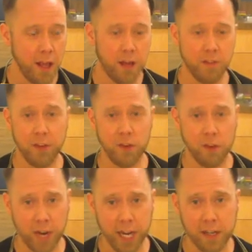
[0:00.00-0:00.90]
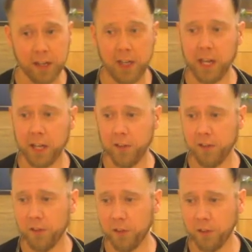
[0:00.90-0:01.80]
I feel great. I can
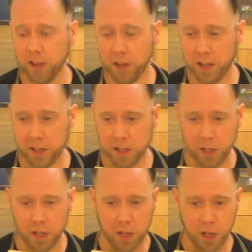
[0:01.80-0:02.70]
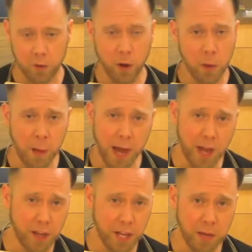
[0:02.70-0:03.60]
still run a
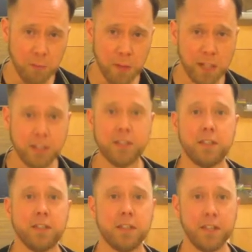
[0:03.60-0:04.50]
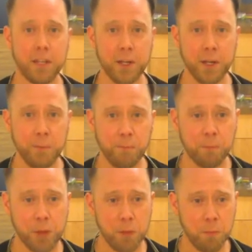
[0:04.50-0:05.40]
mile in 8 minutes,
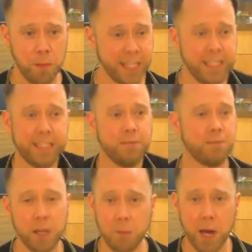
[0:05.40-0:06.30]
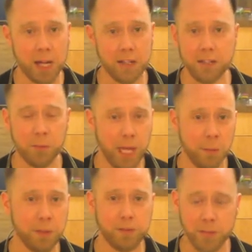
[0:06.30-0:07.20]
bike 10 miles. I mean,
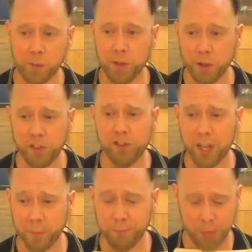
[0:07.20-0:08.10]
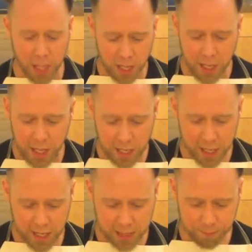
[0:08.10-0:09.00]
I'm in good shape.
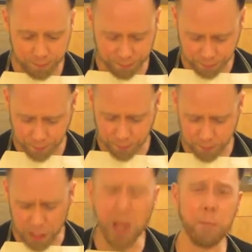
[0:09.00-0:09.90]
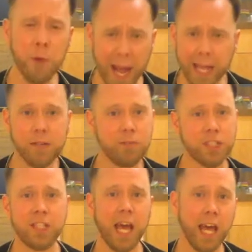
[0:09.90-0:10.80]
I'm not bragging,
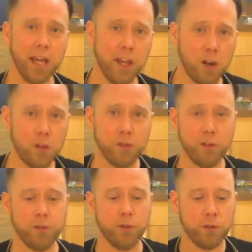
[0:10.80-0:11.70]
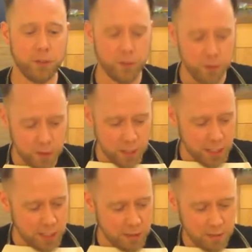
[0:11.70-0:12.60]
just saying, you know, for folks who
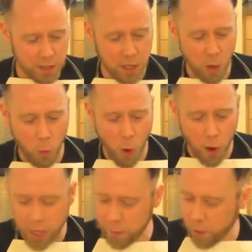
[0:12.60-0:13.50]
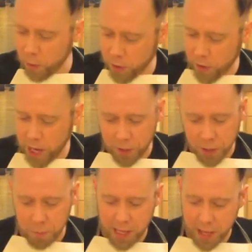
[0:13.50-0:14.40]
are worried about whether or not you
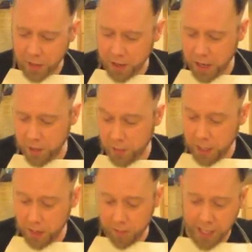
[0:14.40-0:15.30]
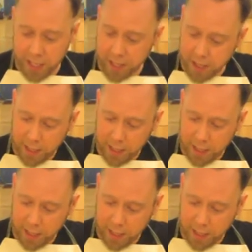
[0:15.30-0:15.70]
can be healthy and eat vegan.